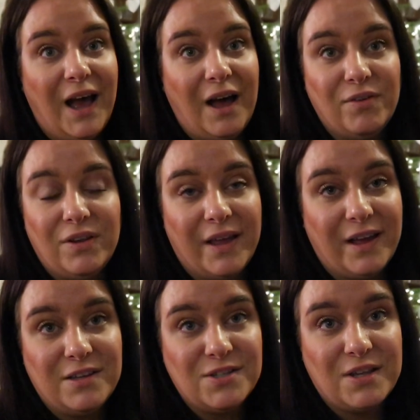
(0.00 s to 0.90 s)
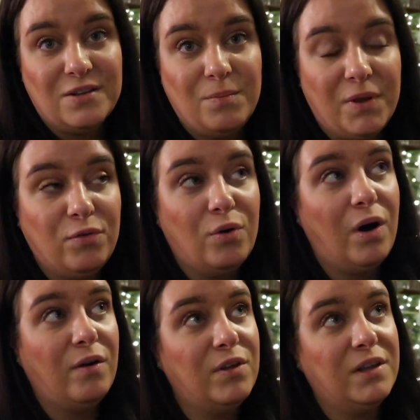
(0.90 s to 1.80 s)
i will like i said
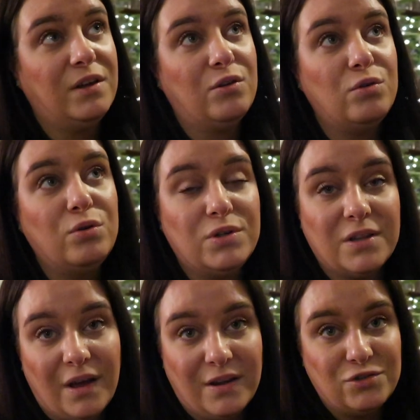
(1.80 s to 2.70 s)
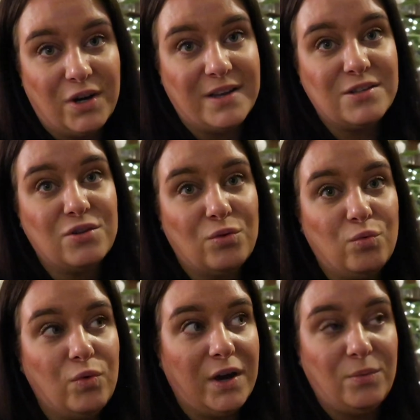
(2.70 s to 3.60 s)
before i will include the address
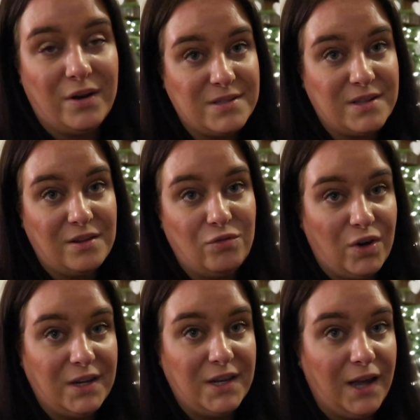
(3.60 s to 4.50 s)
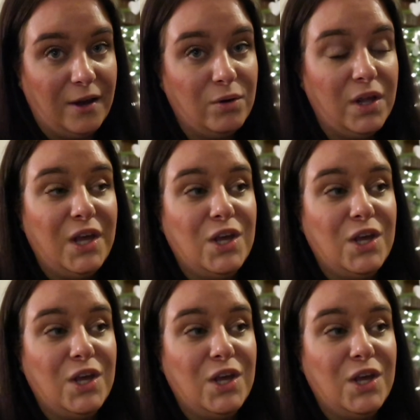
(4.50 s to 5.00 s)
where staying right now